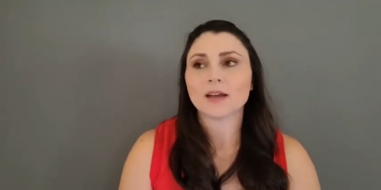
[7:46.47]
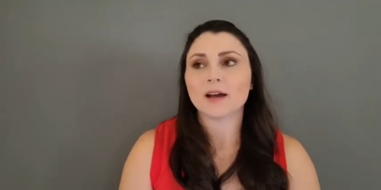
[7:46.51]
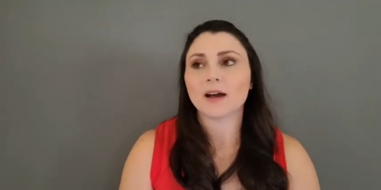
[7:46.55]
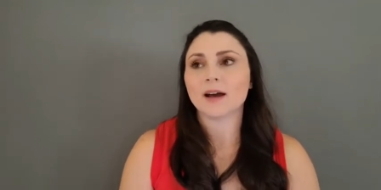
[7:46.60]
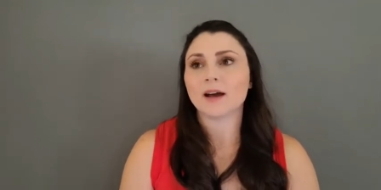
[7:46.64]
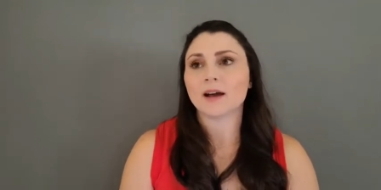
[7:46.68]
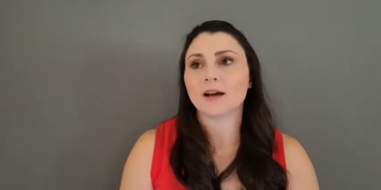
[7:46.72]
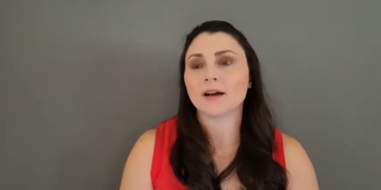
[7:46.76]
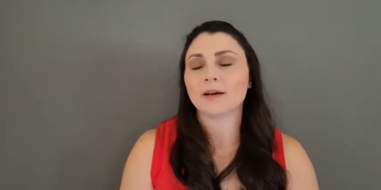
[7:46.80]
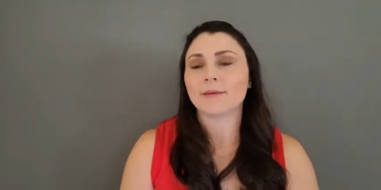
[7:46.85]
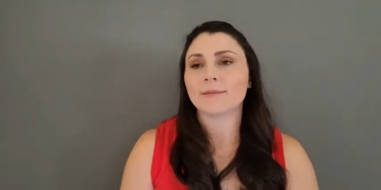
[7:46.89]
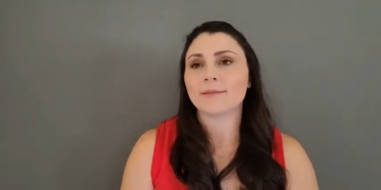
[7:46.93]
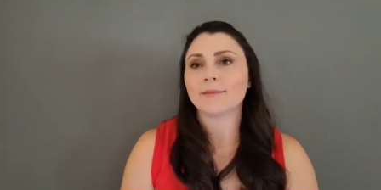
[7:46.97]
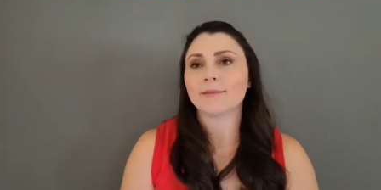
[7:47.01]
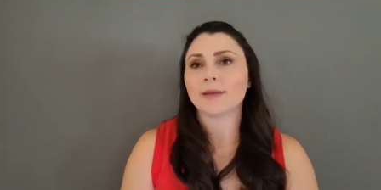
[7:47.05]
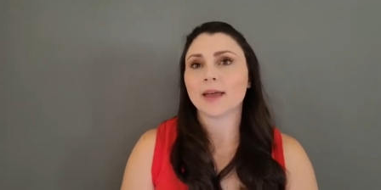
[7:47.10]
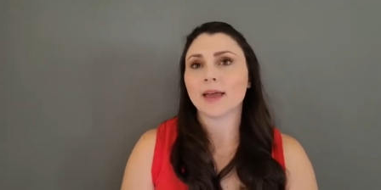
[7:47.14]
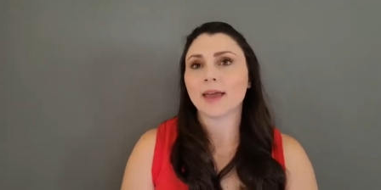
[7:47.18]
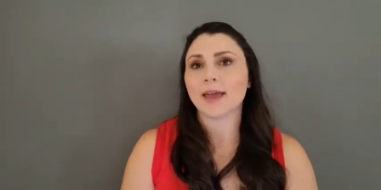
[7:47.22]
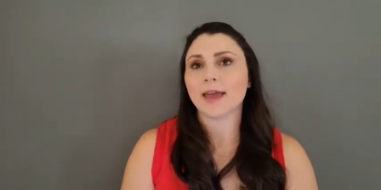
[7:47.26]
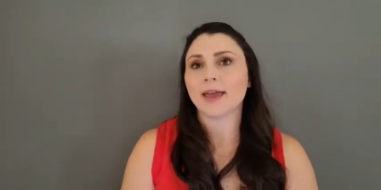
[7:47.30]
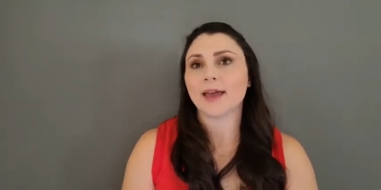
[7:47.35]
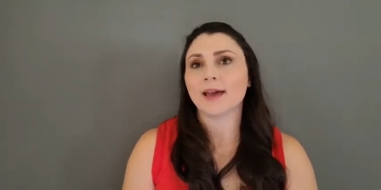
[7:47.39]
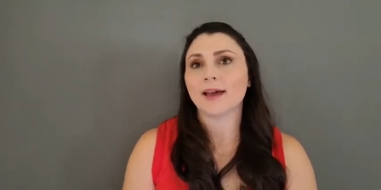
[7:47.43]

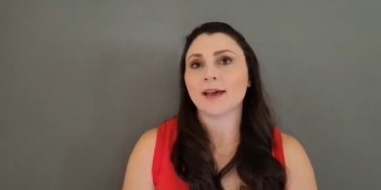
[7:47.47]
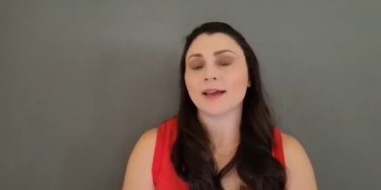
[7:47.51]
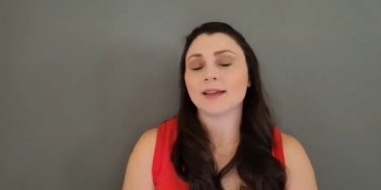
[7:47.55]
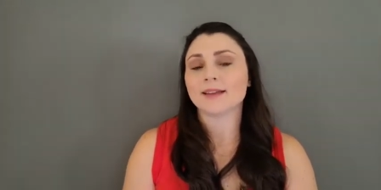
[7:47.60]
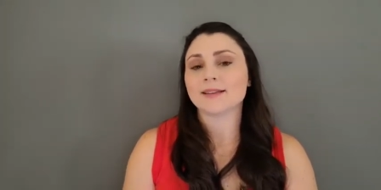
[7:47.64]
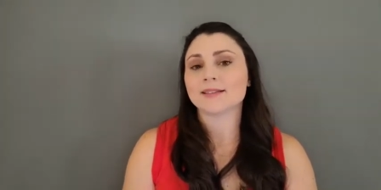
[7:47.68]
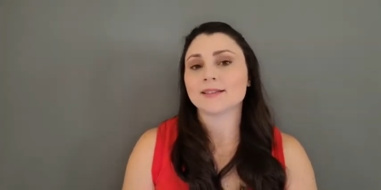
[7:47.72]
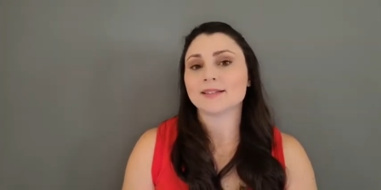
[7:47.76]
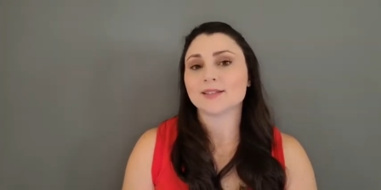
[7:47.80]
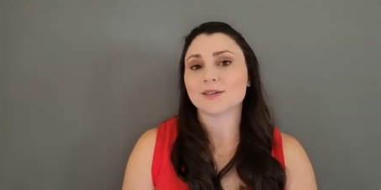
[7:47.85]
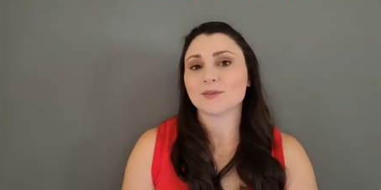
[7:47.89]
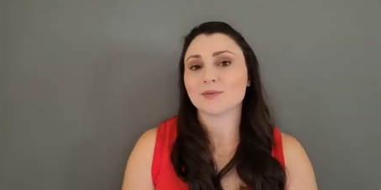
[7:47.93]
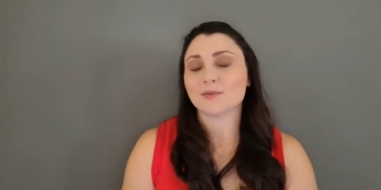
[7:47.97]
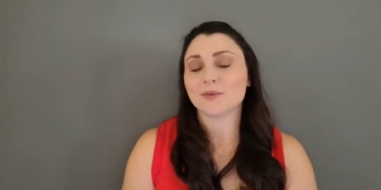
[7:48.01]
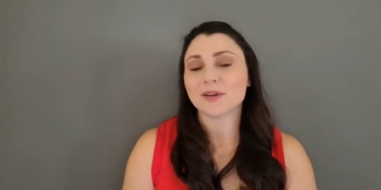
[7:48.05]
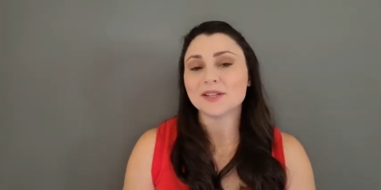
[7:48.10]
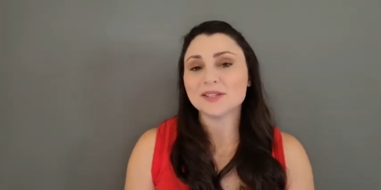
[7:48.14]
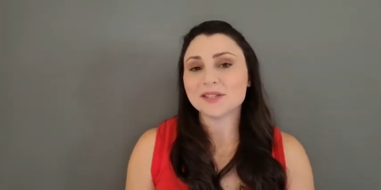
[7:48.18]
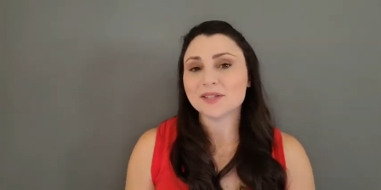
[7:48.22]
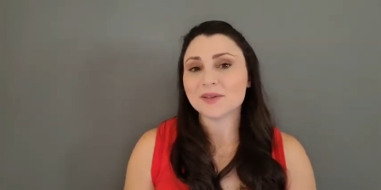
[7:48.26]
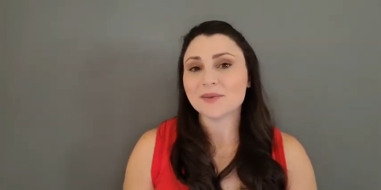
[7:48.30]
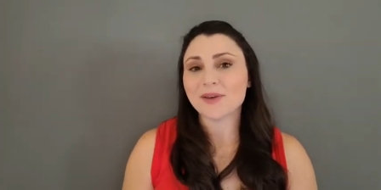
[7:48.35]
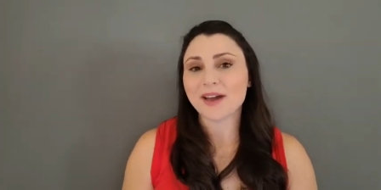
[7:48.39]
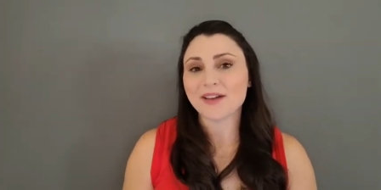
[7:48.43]
And
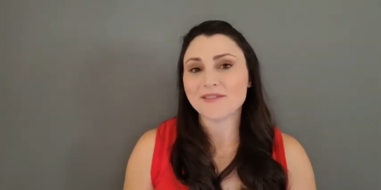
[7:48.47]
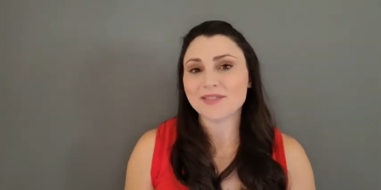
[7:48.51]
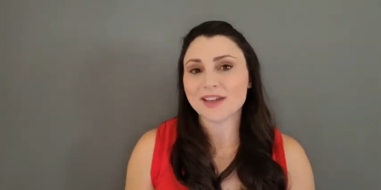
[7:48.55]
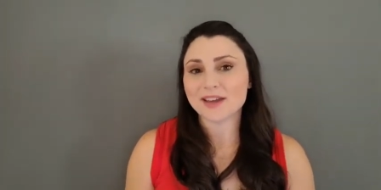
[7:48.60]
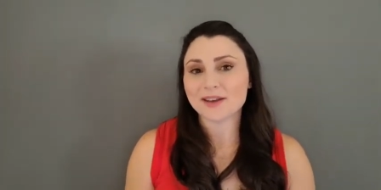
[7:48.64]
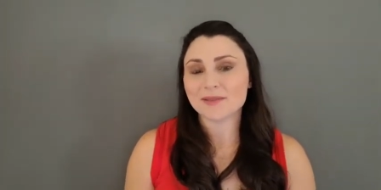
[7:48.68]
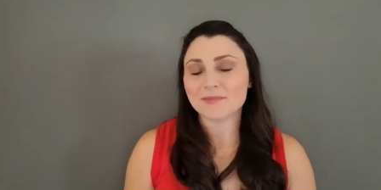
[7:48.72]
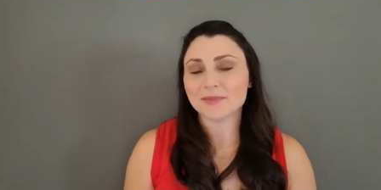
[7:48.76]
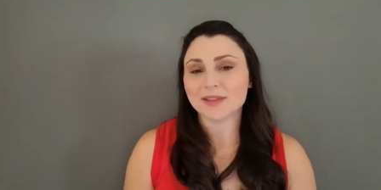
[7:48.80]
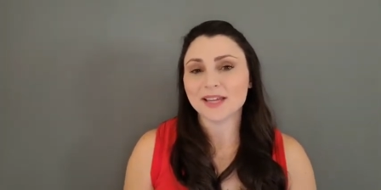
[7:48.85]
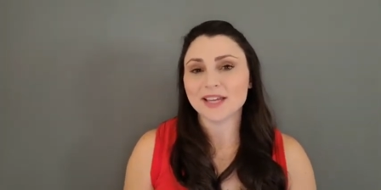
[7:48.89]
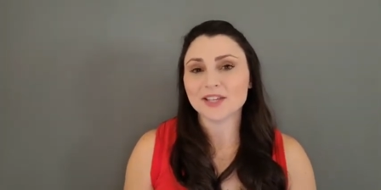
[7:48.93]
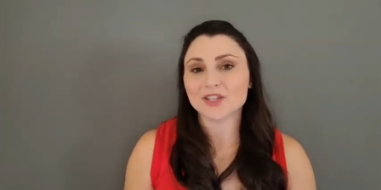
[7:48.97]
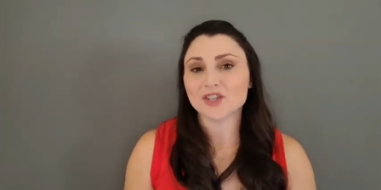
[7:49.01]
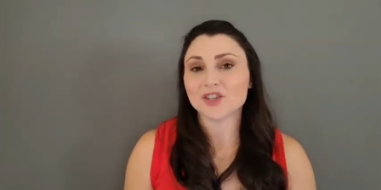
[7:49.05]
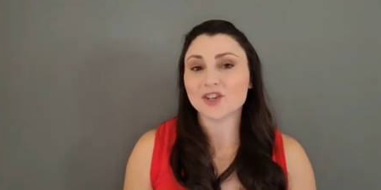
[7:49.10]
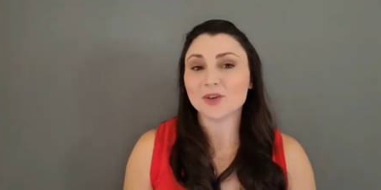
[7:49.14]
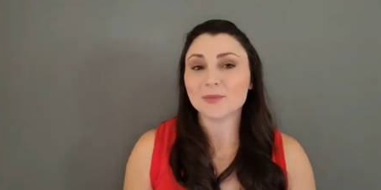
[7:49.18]
once you have that in place,